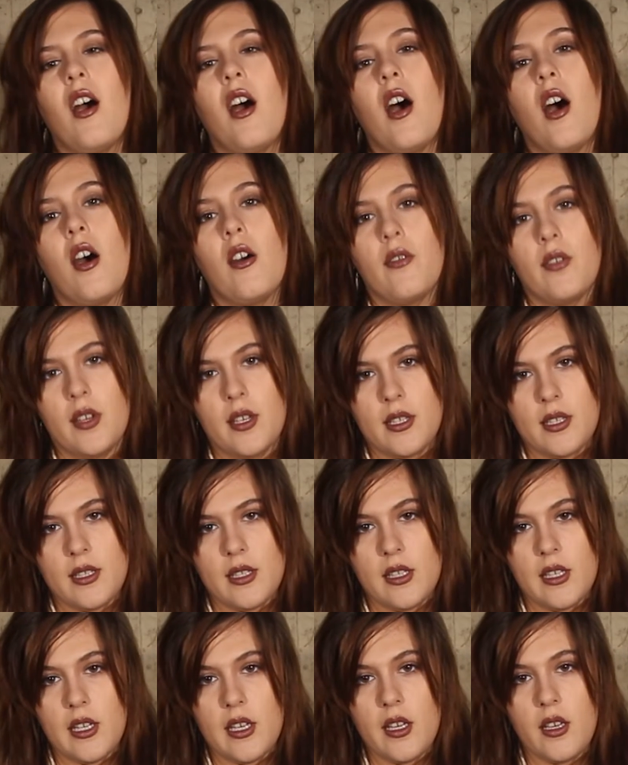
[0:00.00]

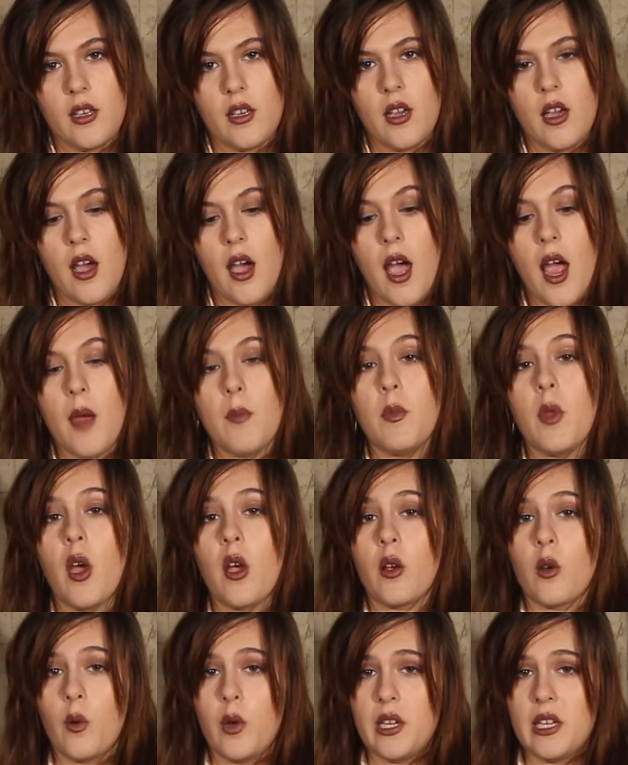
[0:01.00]
Obviously, I'm
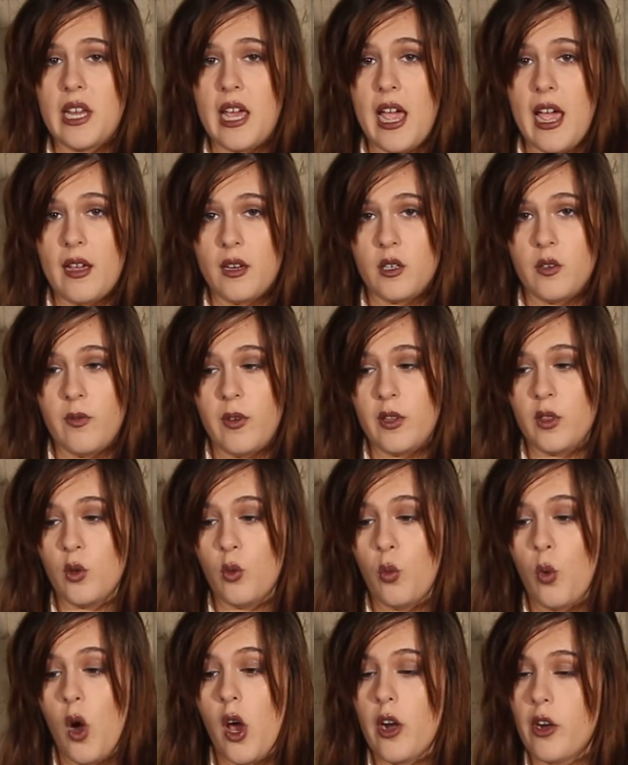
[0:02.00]
not going to activate the
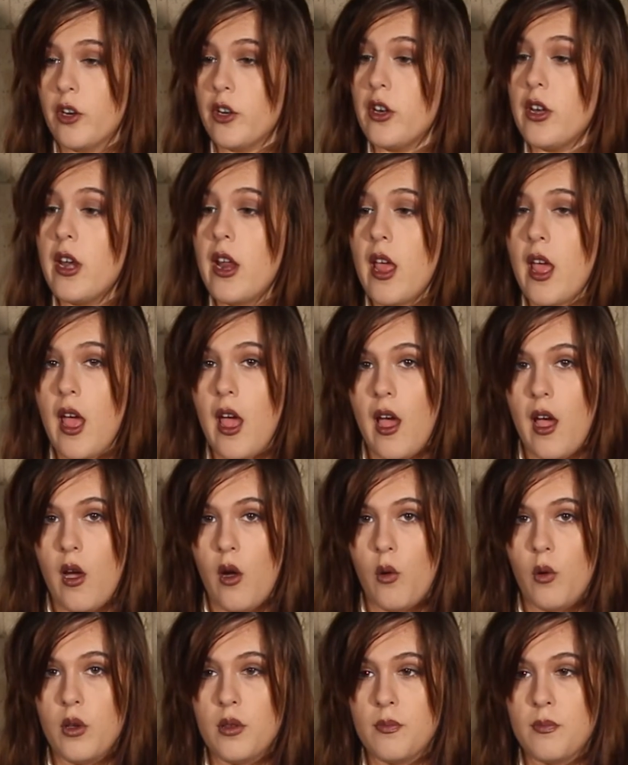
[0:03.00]
water
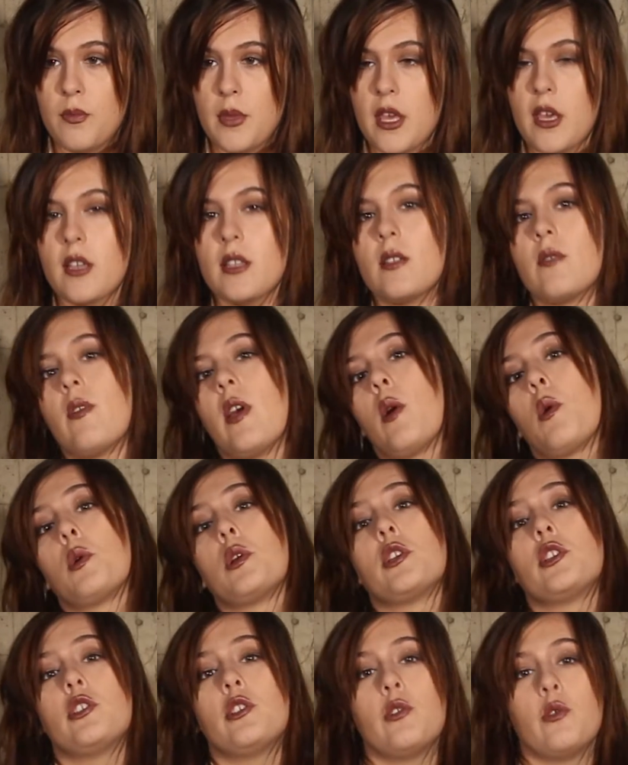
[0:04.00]
now, because if I were
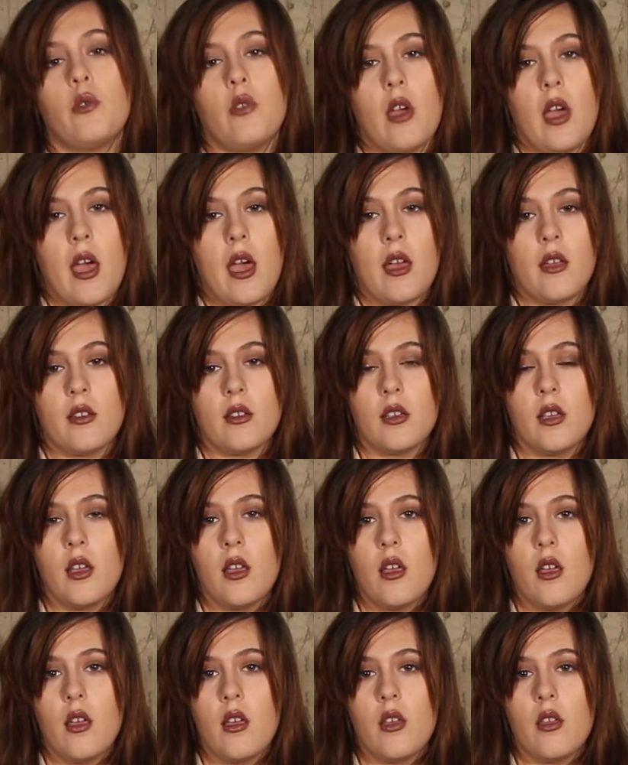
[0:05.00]
to do that,
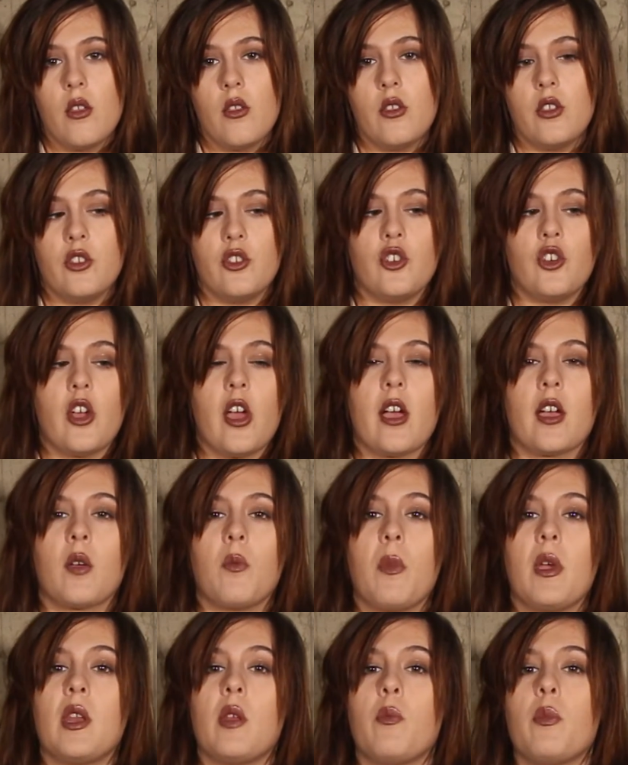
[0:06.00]
then Jack
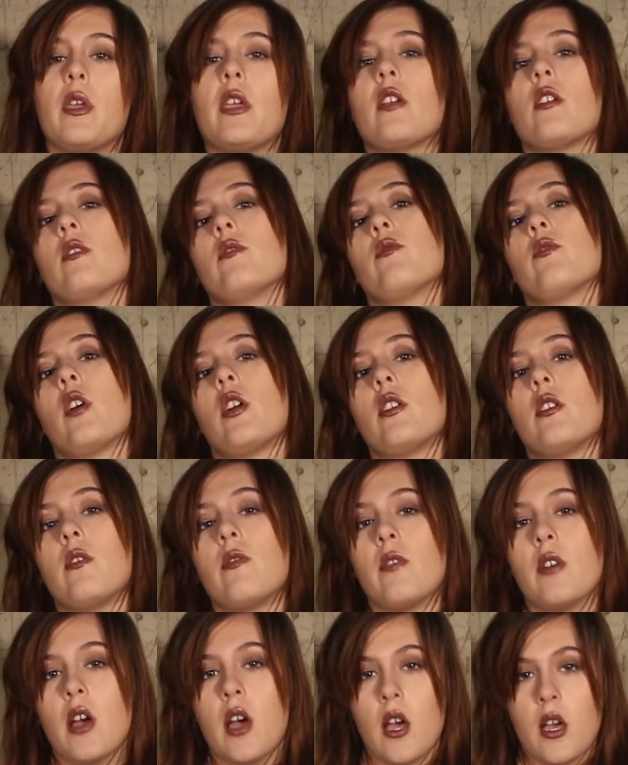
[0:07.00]
might appear in front
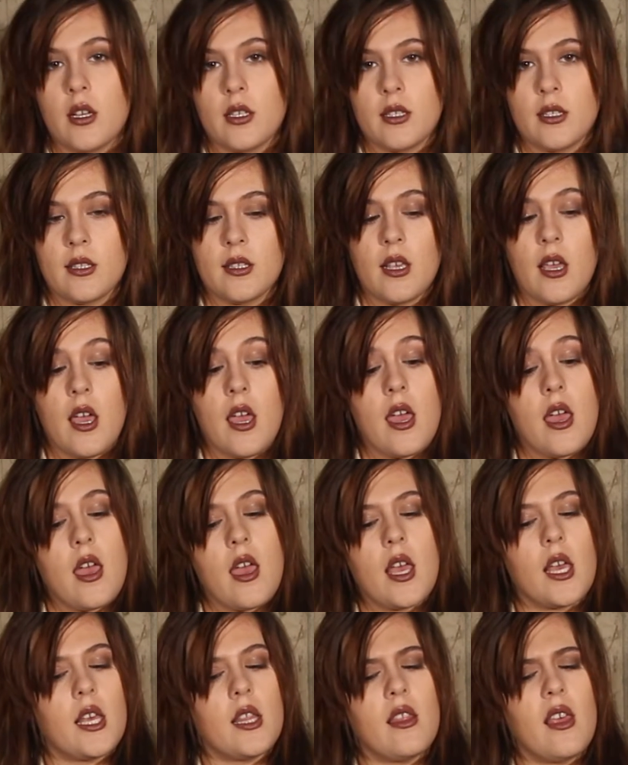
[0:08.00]
of us,
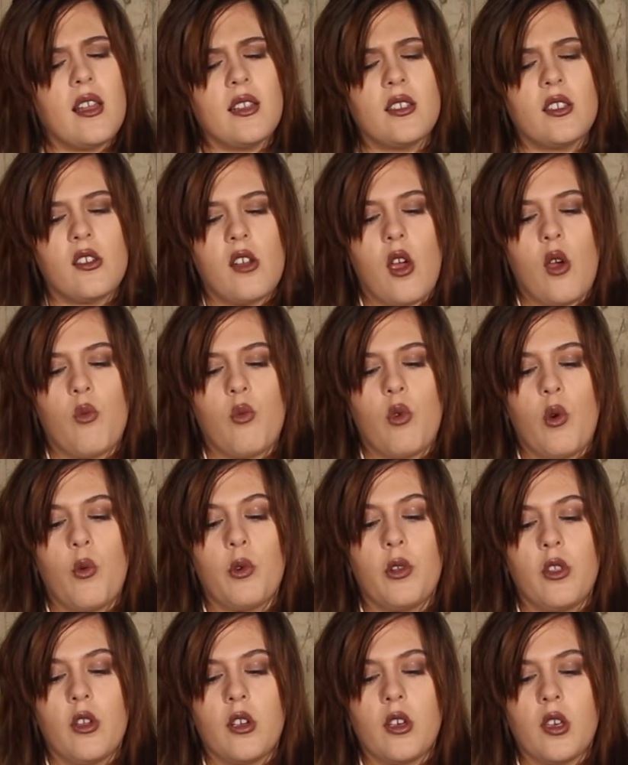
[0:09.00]
and that's not what
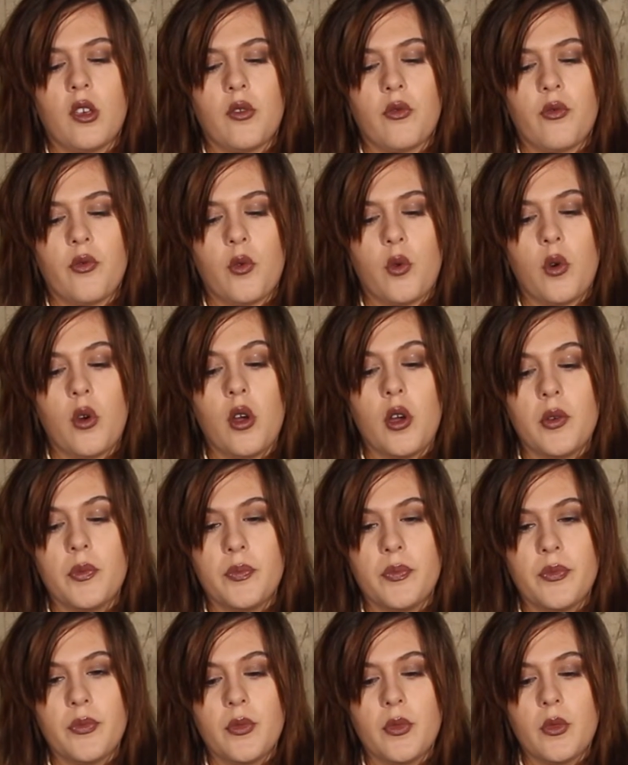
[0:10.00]
we're looking for.
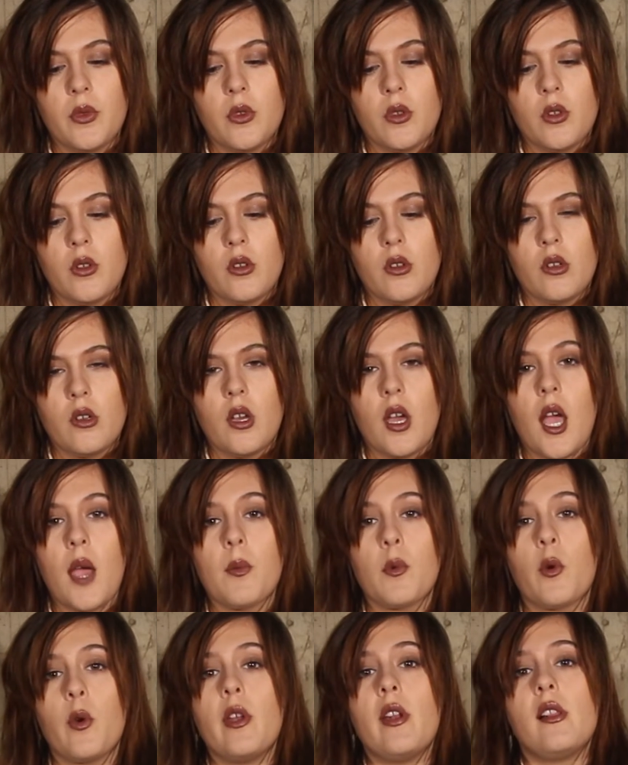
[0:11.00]

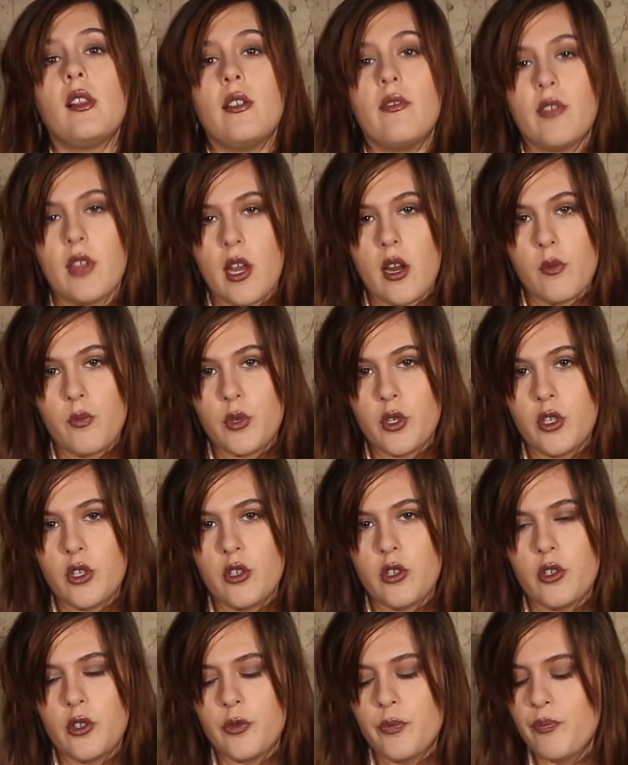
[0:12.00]
I'm going to leave that up to
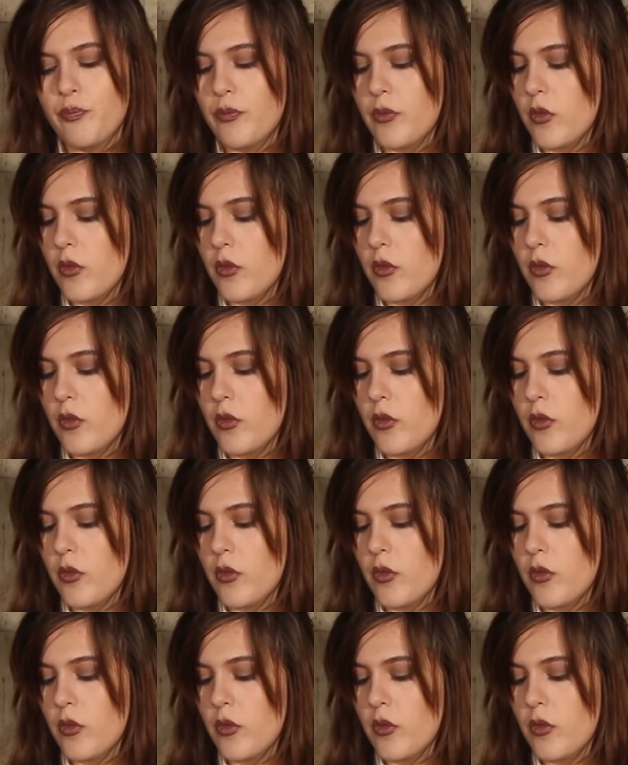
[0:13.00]
you.